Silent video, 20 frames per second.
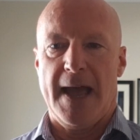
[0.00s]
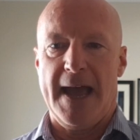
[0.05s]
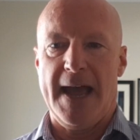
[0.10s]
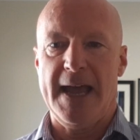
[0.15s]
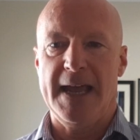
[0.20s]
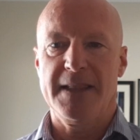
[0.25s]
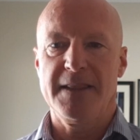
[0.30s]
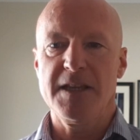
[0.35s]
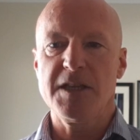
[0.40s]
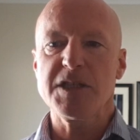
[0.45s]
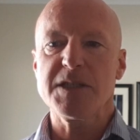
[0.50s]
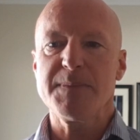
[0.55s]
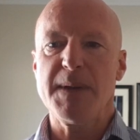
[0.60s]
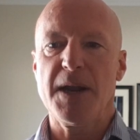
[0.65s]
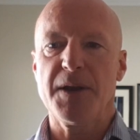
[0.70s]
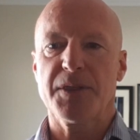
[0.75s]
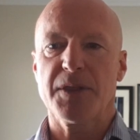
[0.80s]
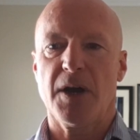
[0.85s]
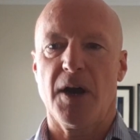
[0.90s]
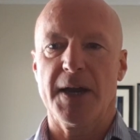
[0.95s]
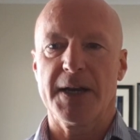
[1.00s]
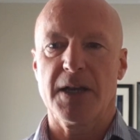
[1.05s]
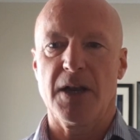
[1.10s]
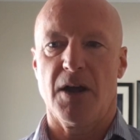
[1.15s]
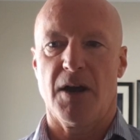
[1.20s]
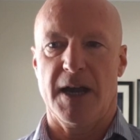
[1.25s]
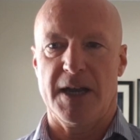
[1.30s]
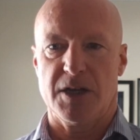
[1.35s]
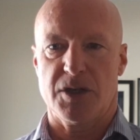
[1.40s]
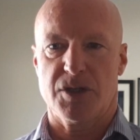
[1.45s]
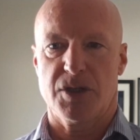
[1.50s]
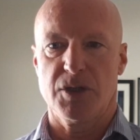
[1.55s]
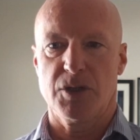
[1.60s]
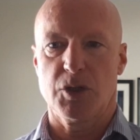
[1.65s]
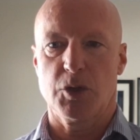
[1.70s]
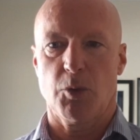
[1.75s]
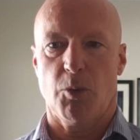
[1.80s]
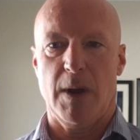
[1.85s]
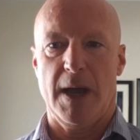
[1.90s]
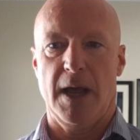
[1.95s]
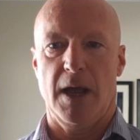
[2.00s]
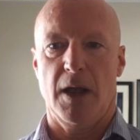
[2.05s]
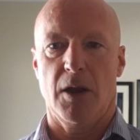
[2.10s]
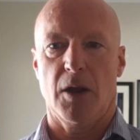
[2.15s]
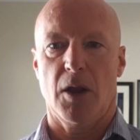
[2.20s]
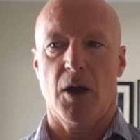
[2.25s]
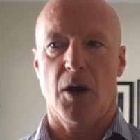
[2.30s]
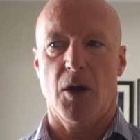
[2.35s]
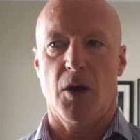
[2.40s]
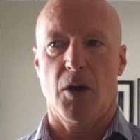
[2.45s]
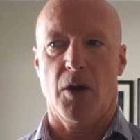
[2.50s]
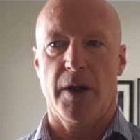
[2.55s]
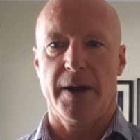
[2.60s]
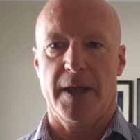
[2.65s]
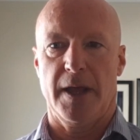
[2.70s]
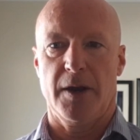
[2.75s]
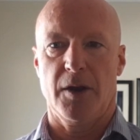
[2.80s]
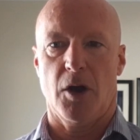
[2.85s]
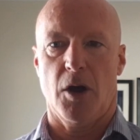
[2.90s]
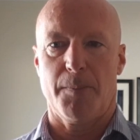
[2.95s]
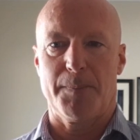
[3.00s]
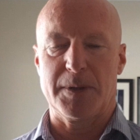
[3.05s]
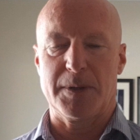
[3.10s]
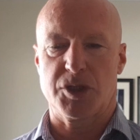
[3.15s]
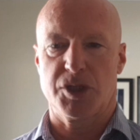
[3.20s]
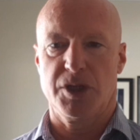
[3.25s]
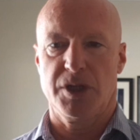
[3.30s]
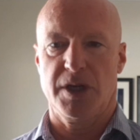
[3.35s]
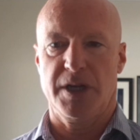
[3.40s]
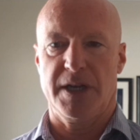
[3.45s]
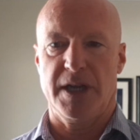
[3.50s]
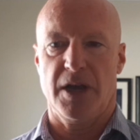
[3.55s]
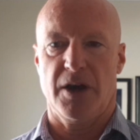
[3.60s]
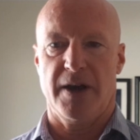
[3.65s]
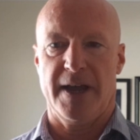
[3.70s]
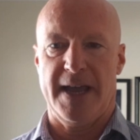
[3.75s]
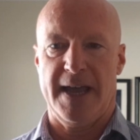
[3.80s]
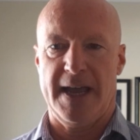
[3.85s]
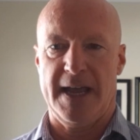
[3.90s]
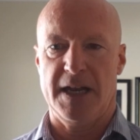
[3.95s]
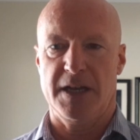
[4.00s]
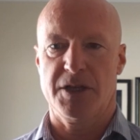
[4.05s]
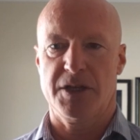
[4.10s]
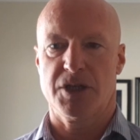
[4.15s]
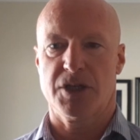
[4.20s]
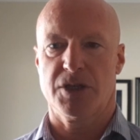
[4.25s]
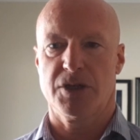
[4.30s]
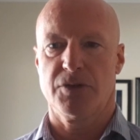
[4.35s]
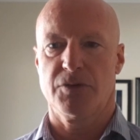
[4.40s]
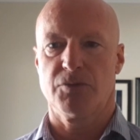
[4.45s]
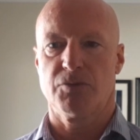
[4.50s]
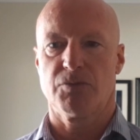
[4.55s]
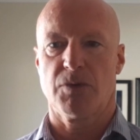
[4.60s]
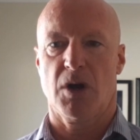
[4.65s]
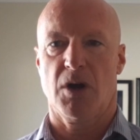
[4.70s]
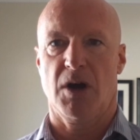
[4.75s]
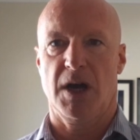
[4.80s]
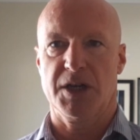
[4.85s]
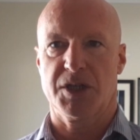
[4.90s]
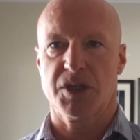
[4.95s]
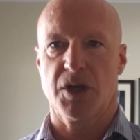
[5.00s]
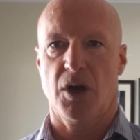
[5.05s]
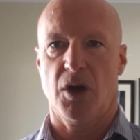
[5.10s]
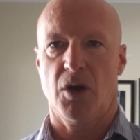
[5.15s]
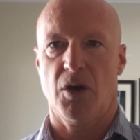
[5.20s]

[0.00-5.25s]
And this month I'd like to dwell on an opportunity I had to write